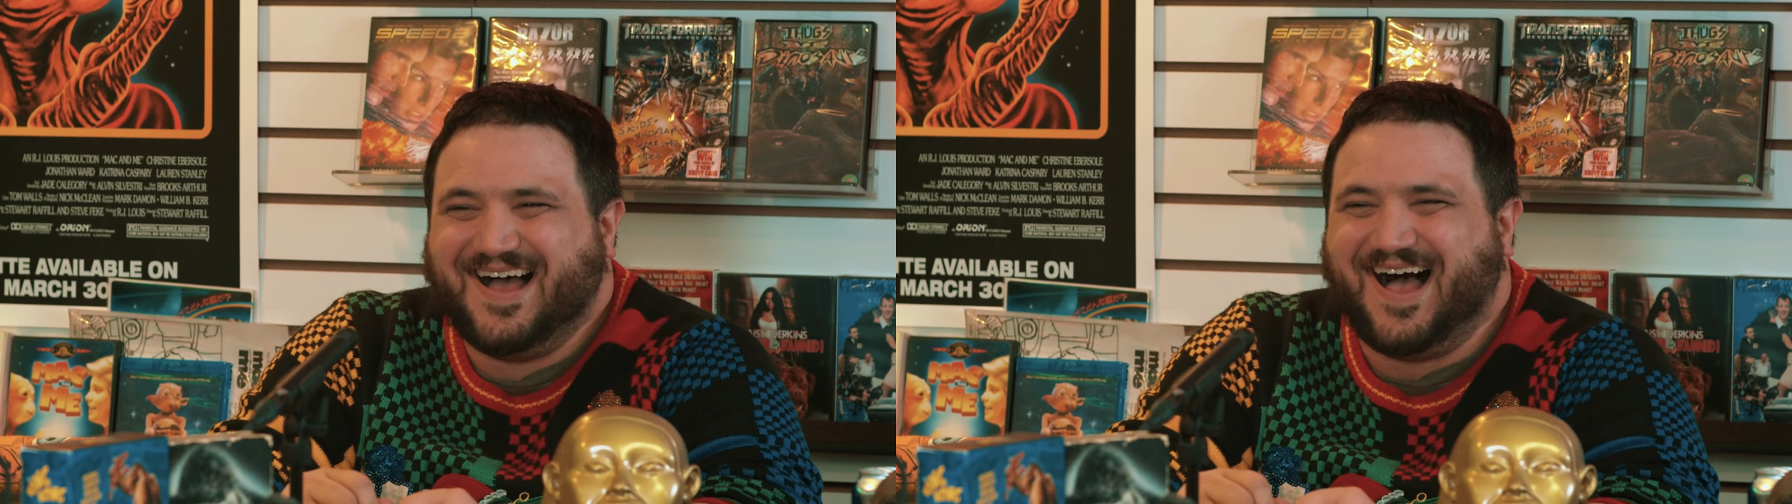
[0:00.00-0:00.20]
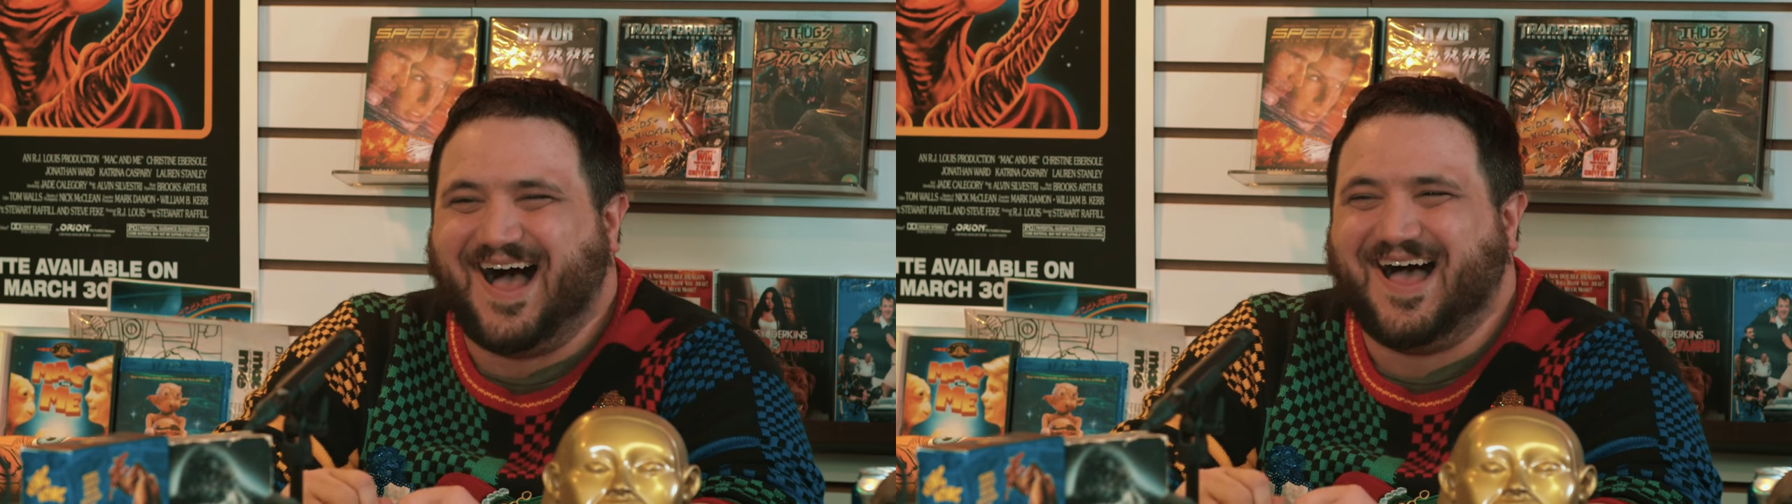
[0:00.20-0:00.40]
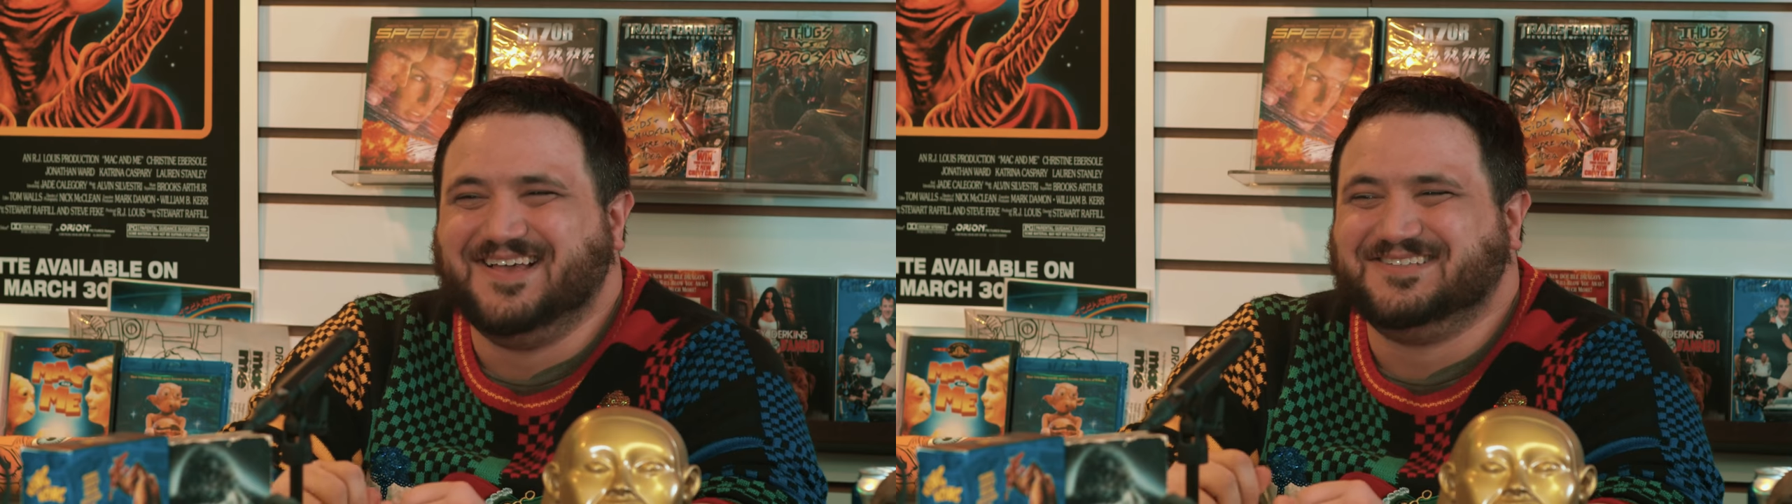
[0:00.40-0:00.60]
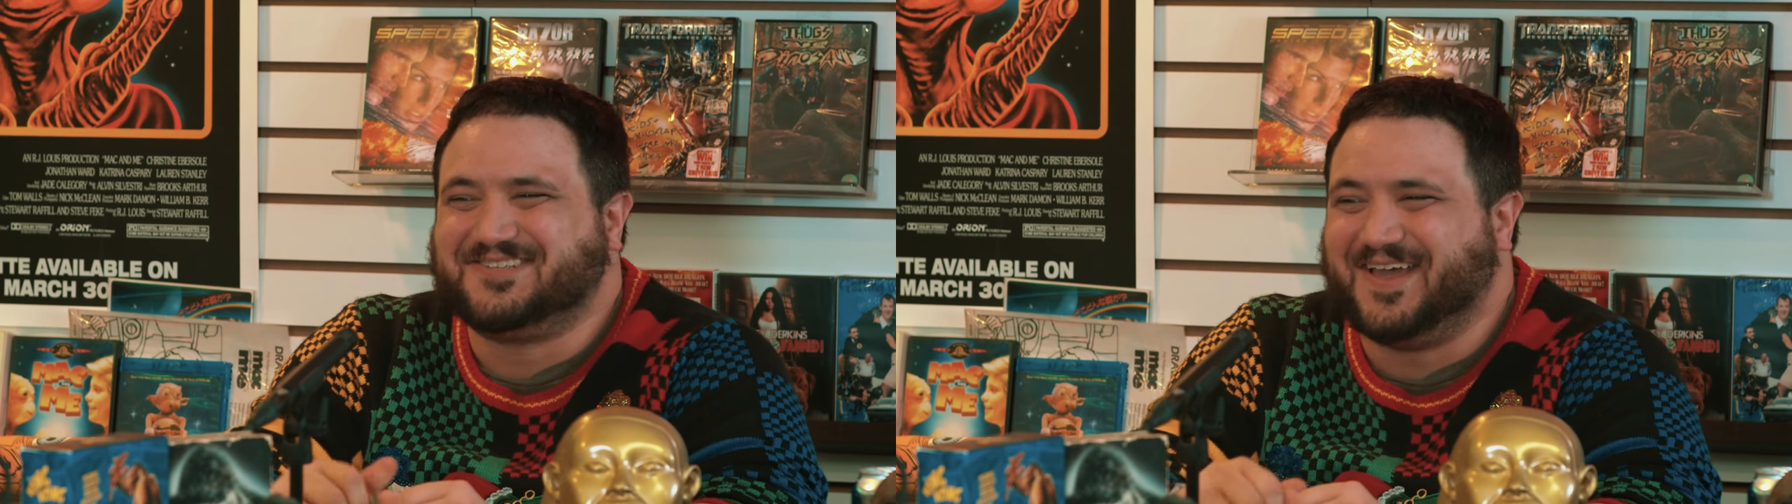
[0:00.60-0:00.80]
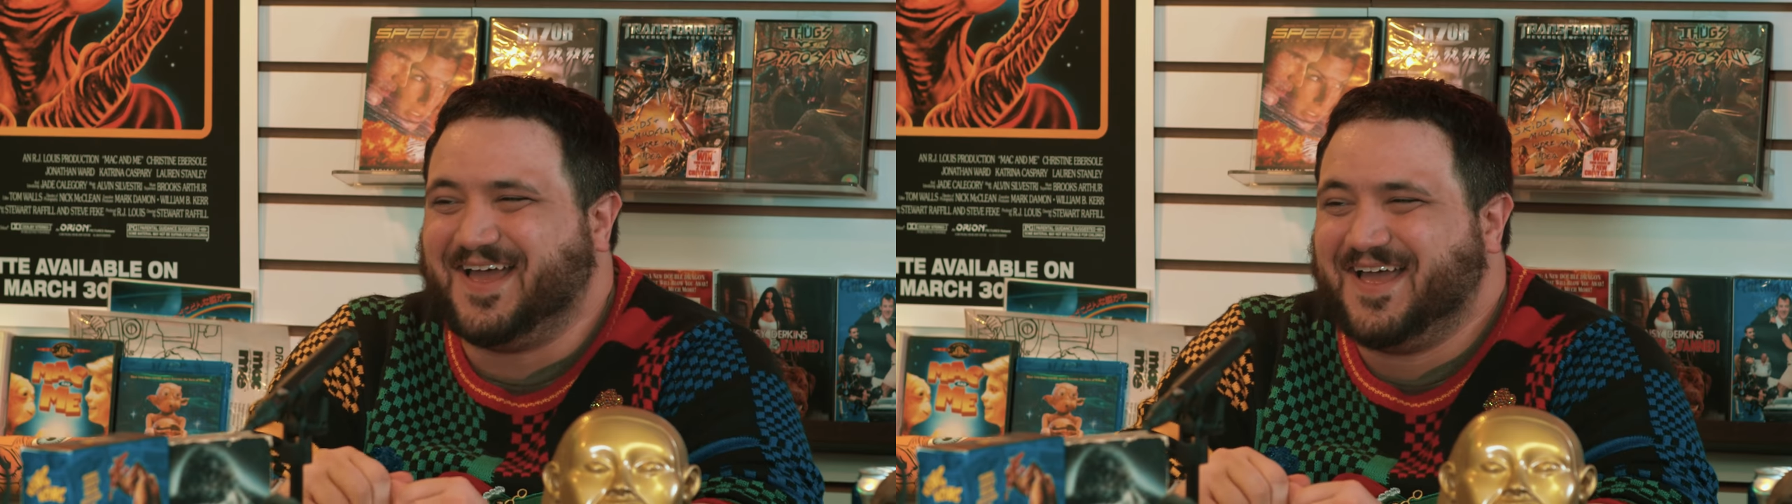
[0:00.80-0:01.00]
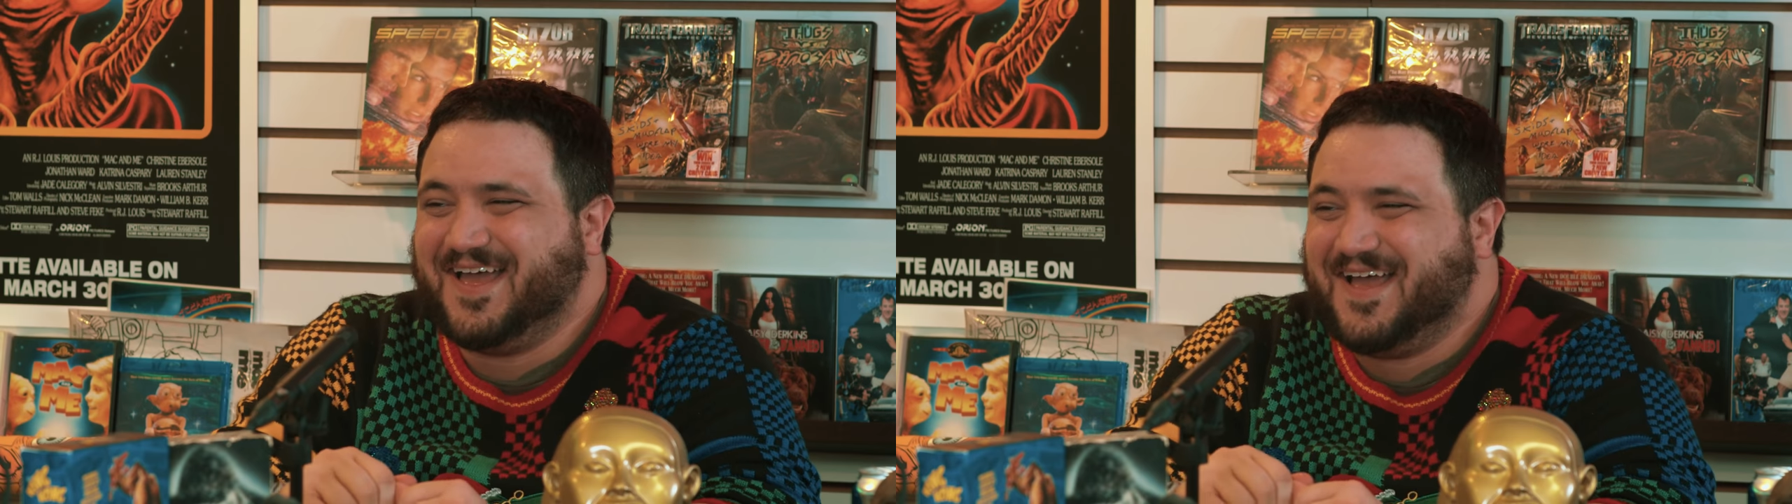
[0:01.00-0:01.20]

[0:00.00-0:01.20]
uh, so yeah,